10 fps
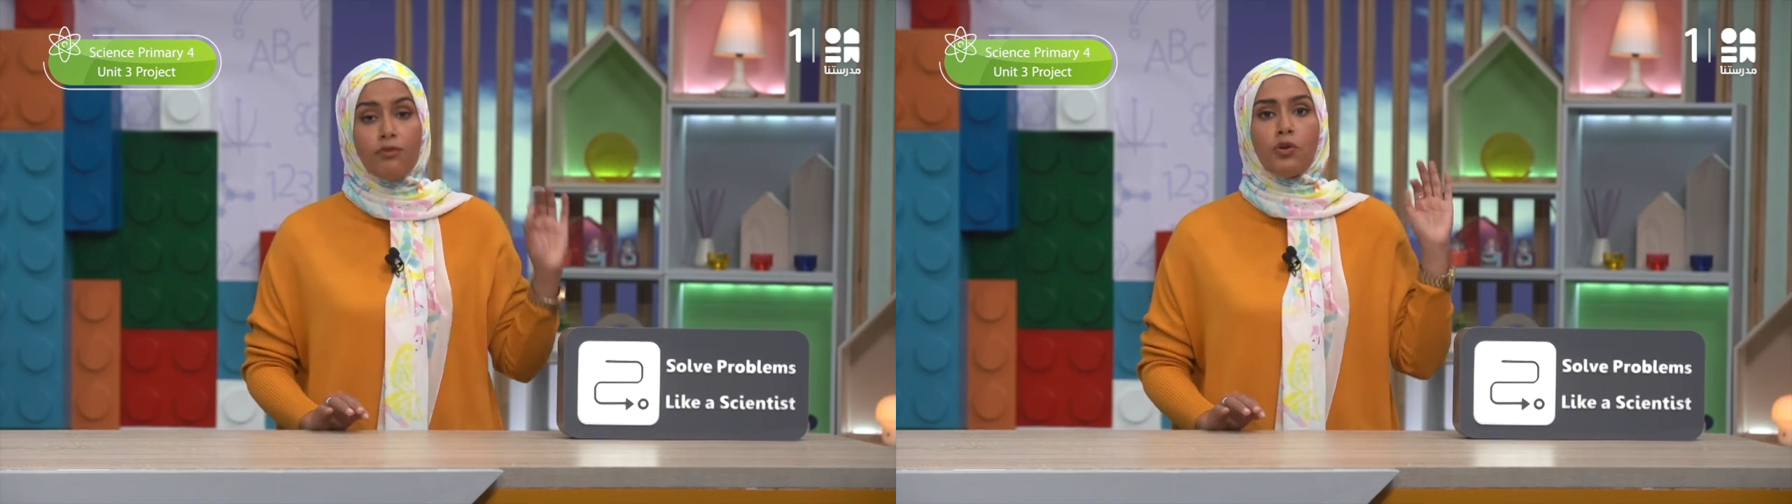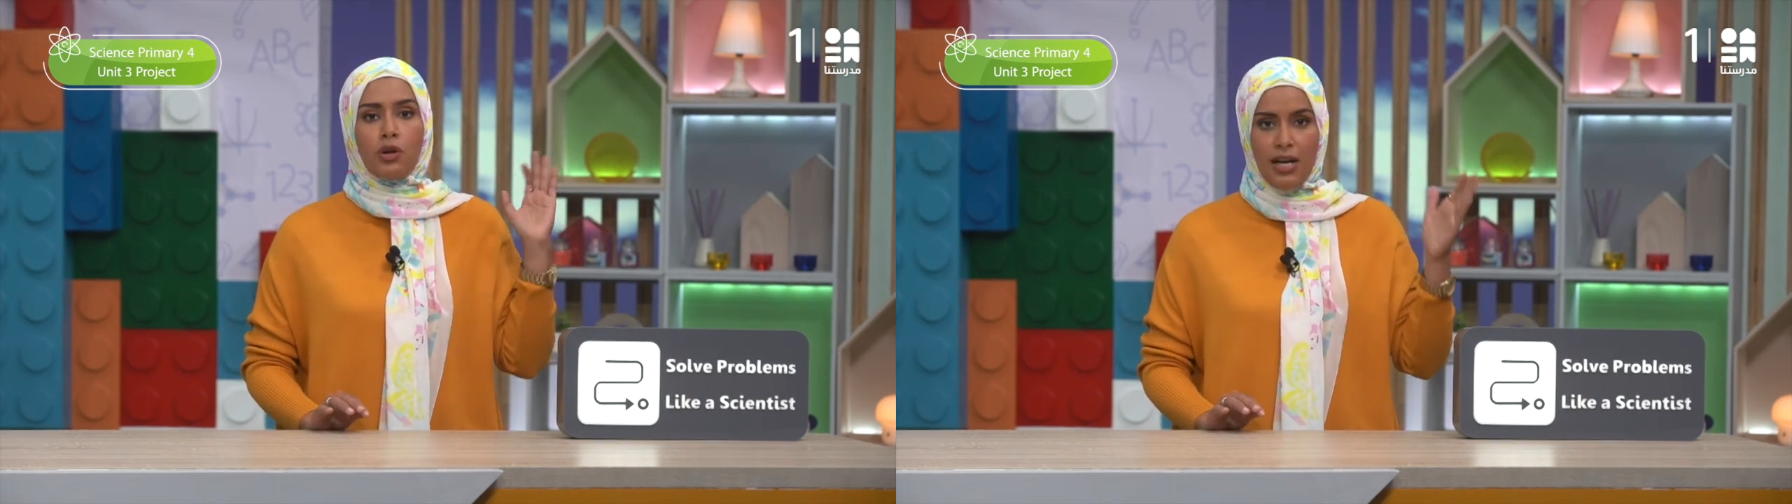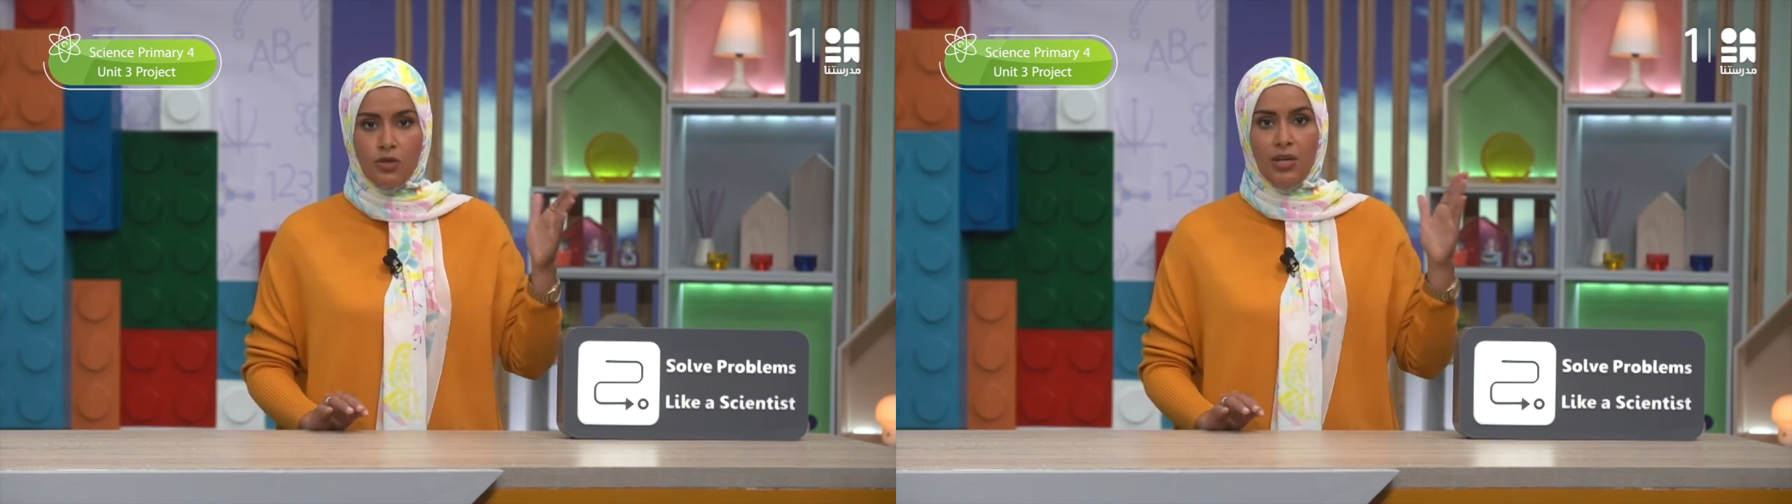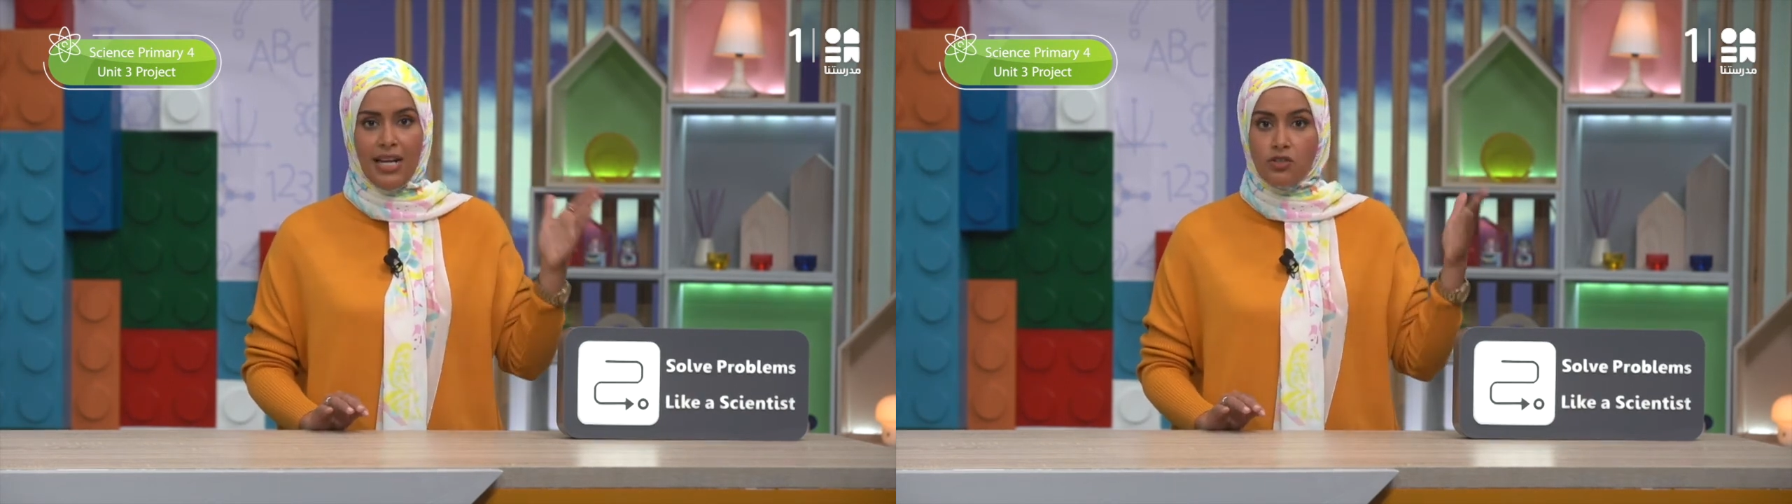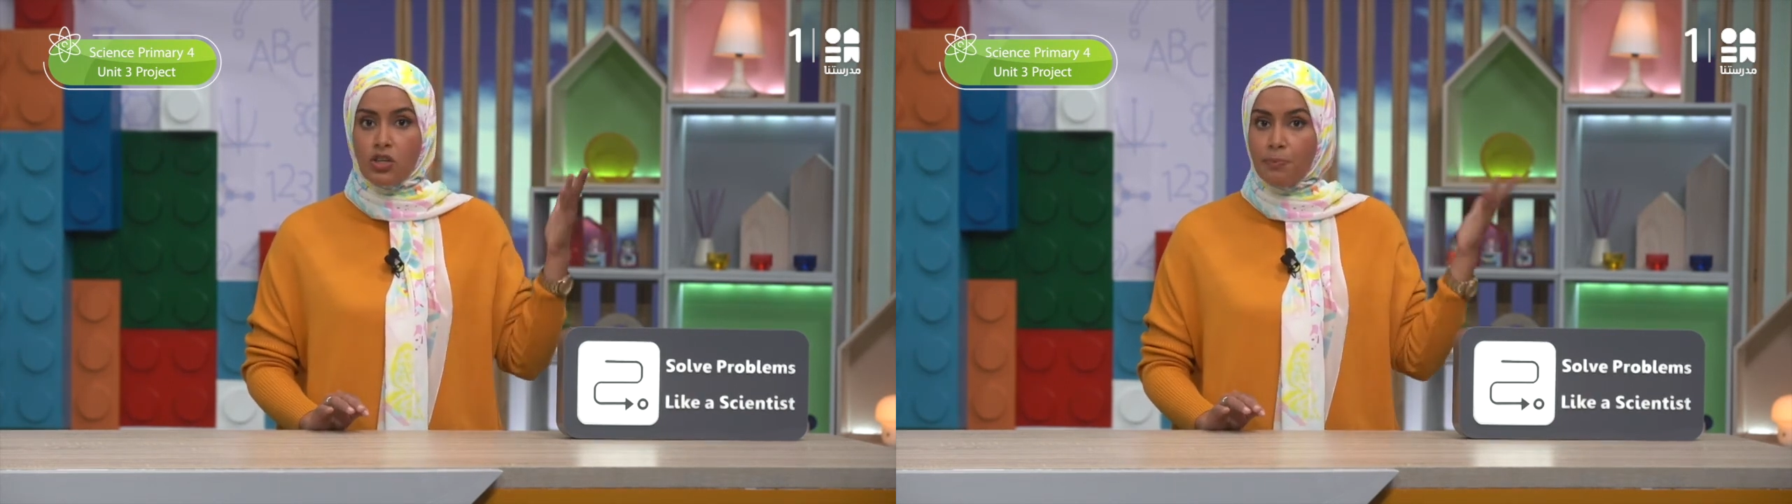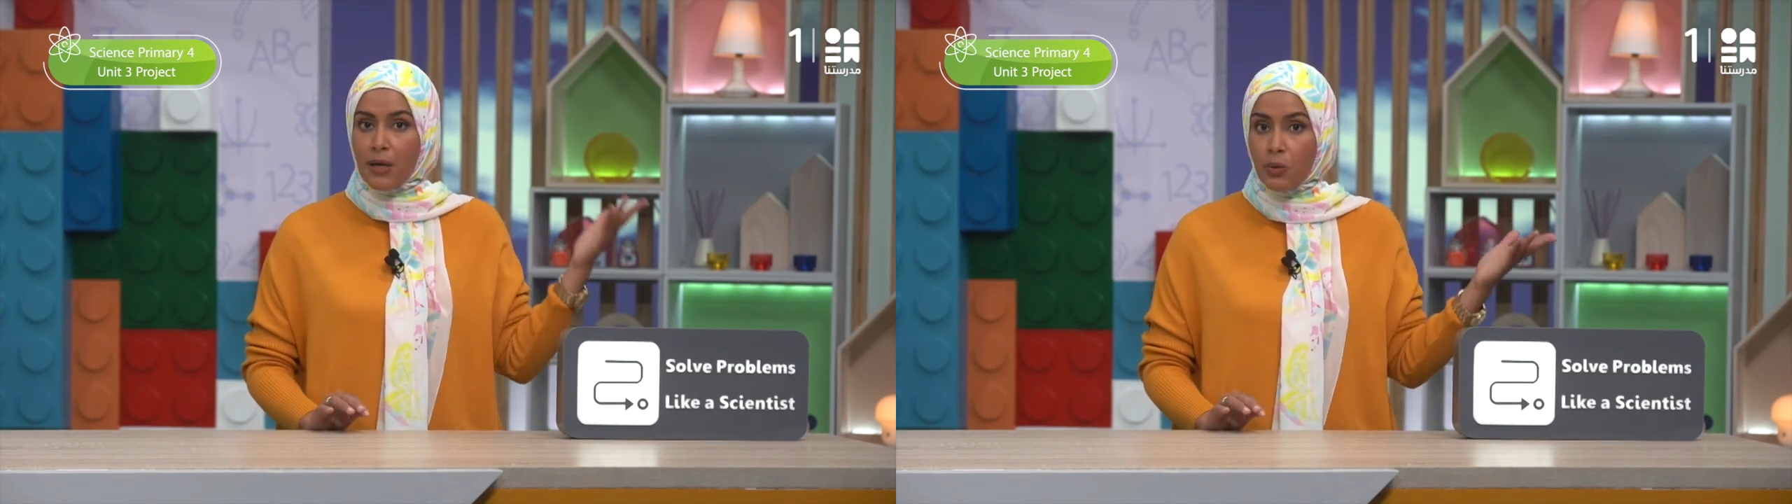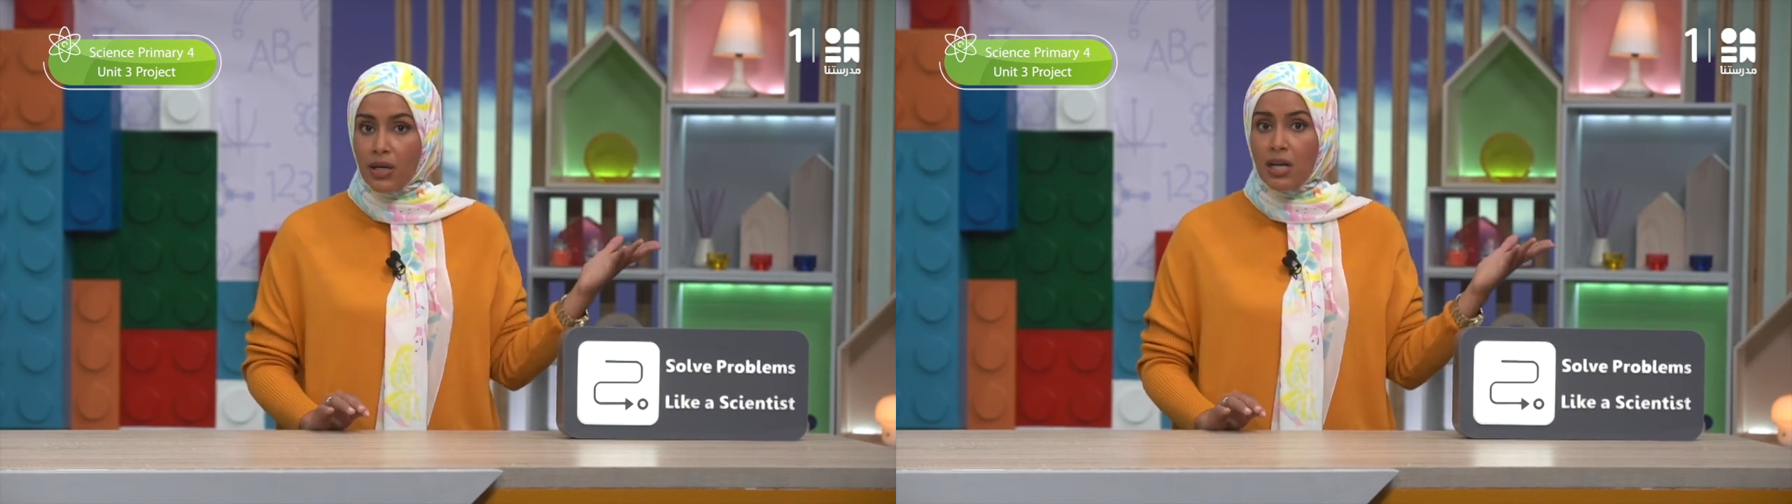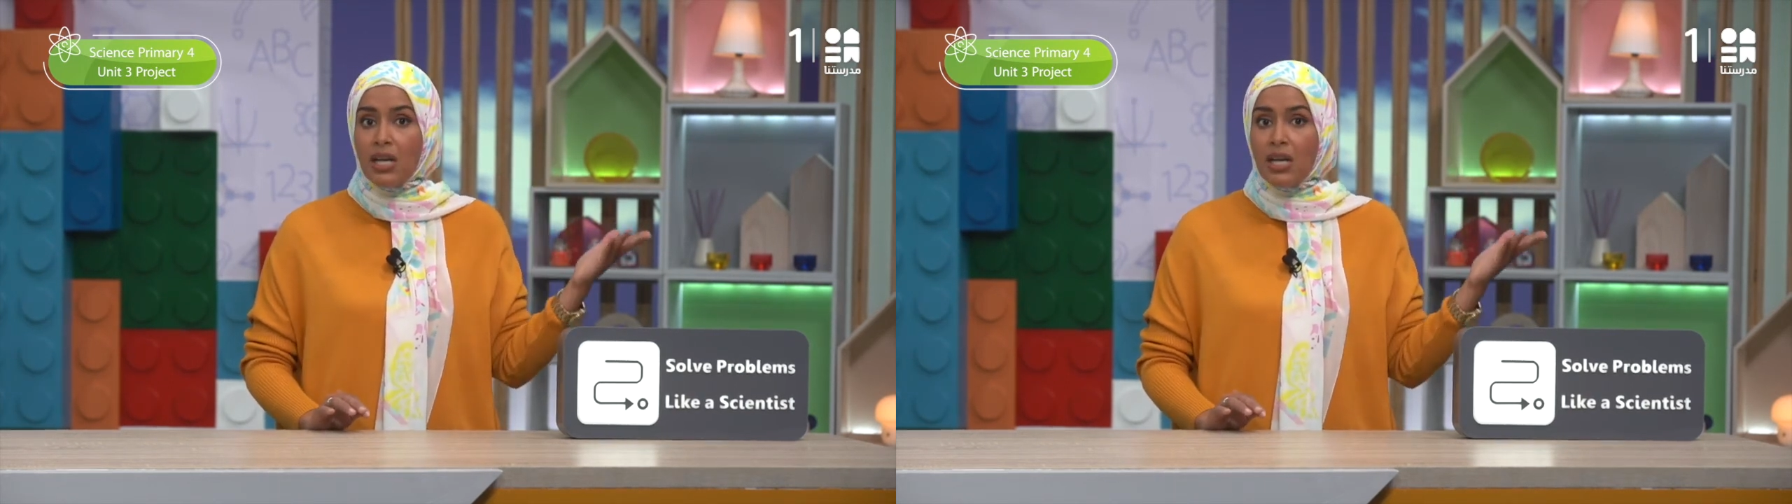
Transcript: for hydroelectric power